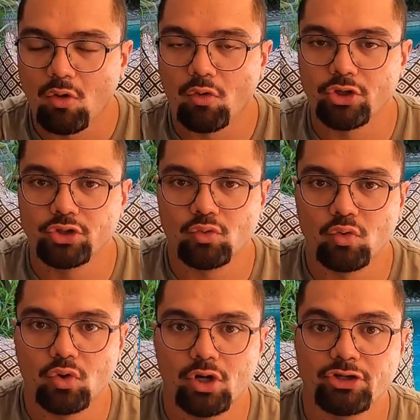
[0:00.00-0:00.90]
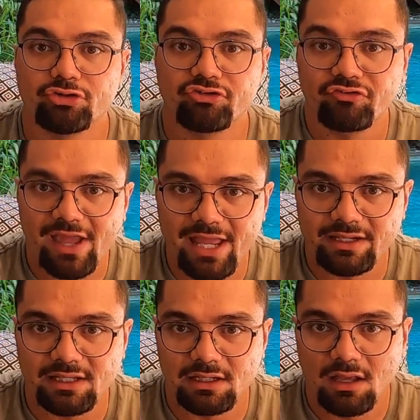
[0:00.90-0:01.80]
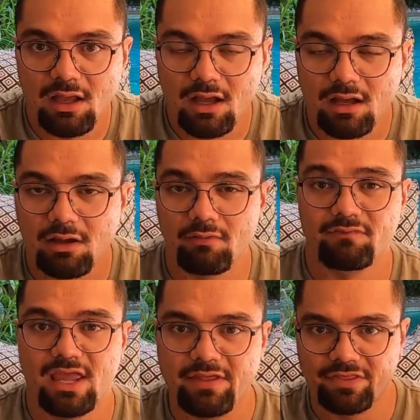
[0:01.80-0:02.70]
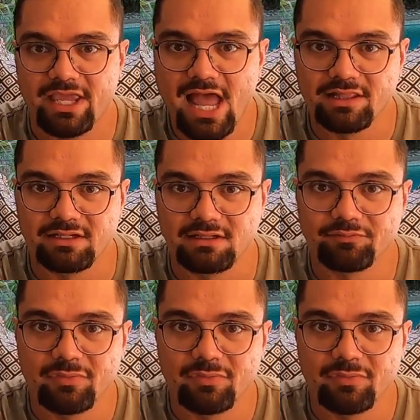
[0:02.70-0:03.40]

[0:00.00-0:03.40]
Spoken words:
or your understanding of ethicality.